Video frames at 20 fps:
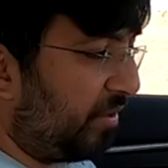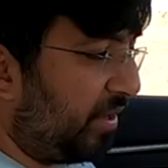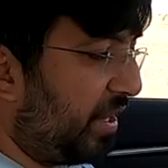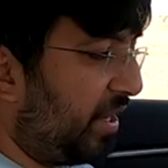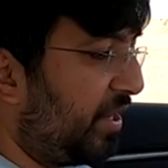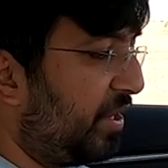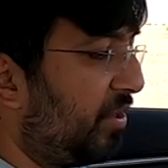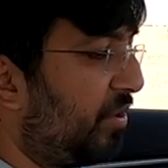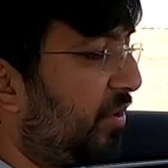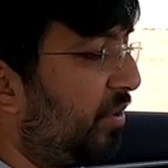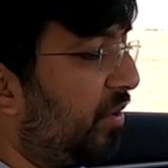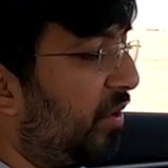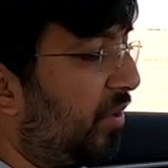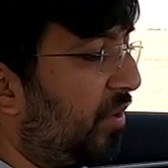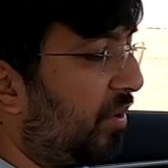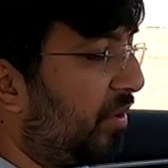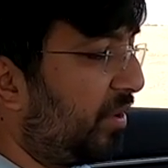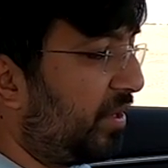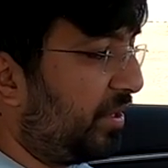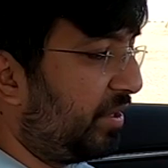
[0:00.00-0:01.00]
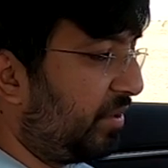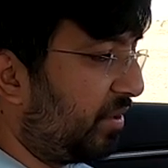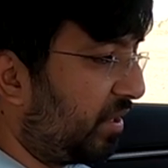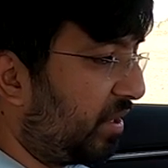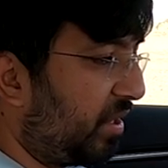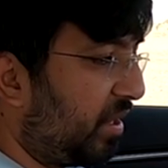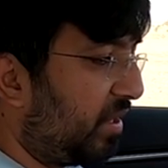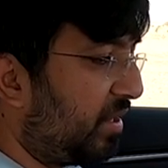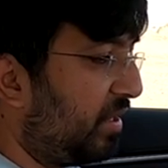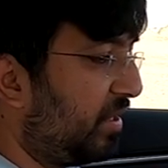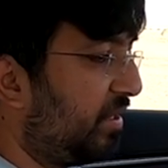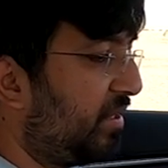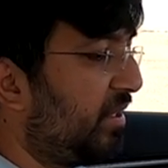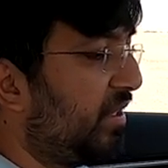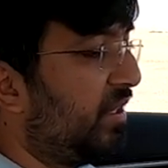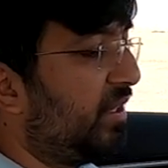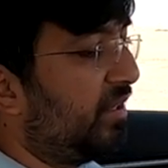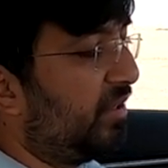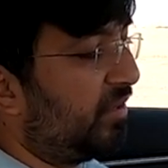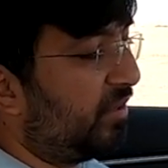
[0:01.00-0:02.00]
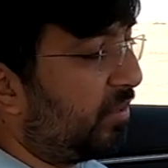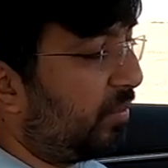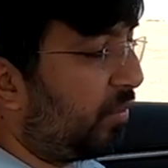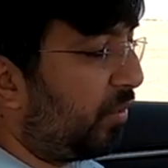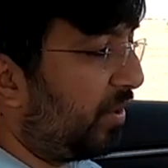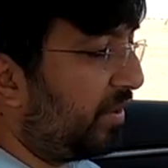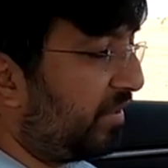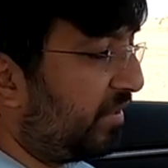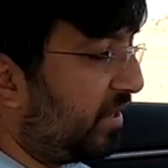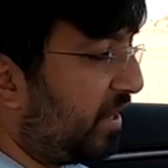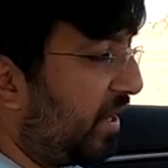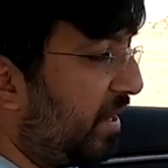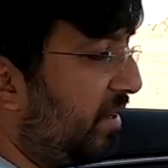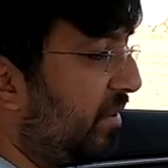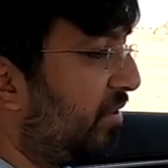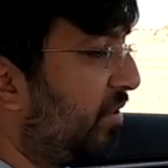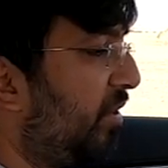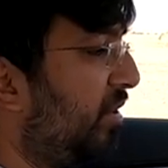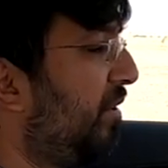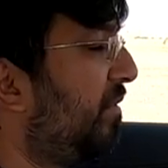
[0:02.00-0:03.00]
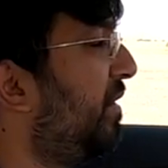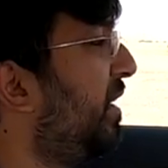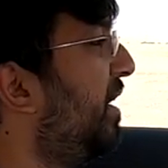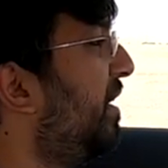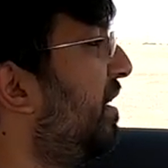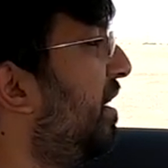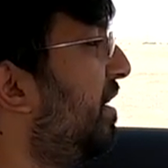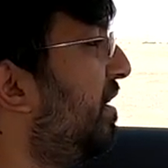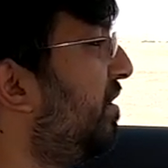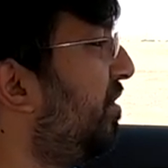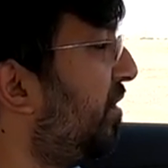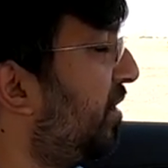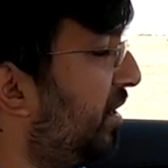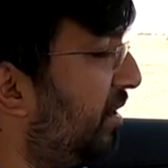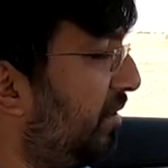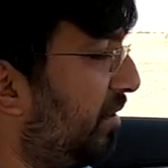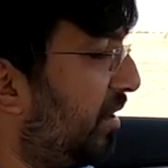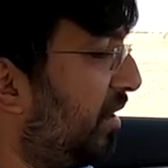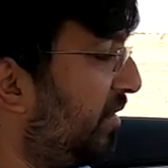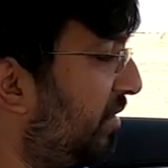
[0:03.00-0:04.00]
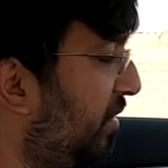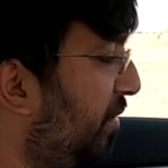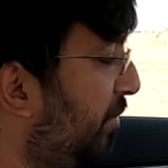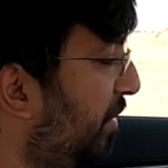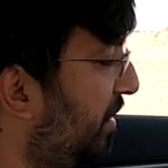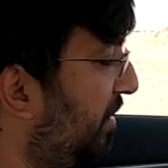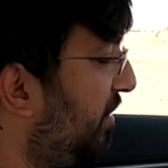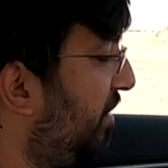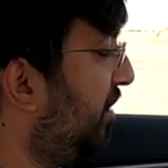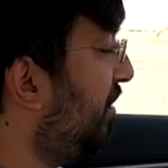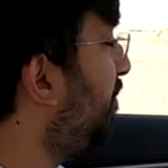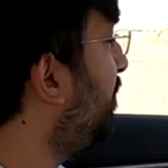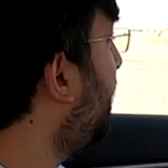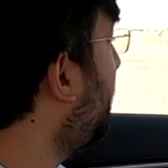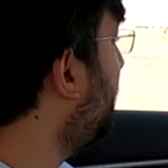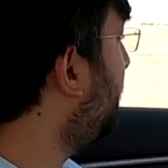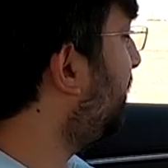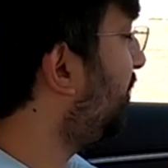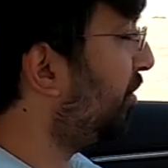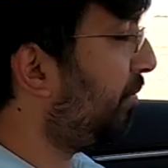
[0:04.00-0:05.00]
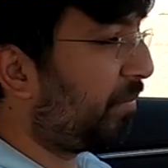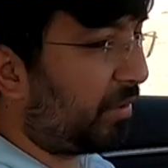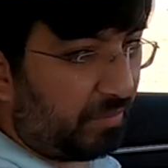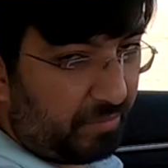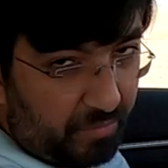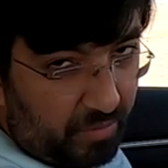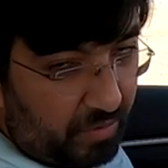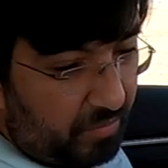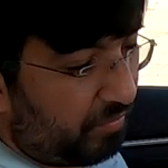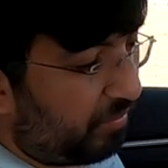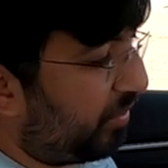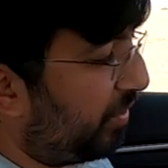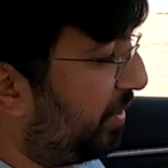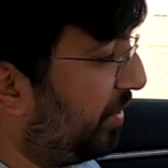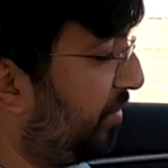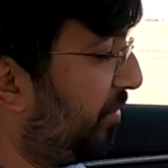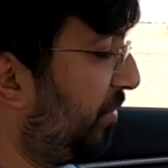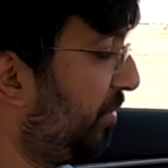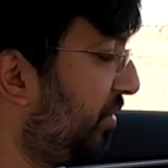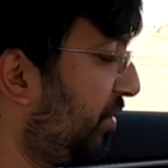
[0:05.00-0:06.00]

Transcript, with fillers: radio, or your current voice guidance, all of that you can customize this button to perform for you.